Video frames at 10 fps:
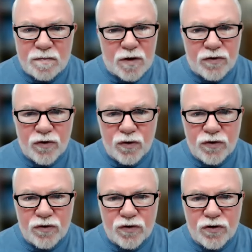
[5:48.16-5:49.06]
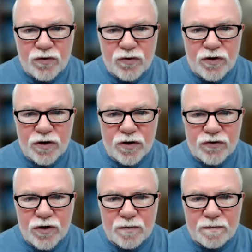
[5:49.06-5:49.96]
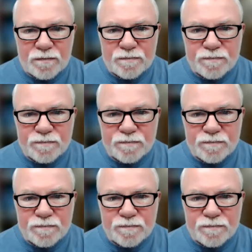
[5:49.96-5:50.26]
It's always a good uh, trip.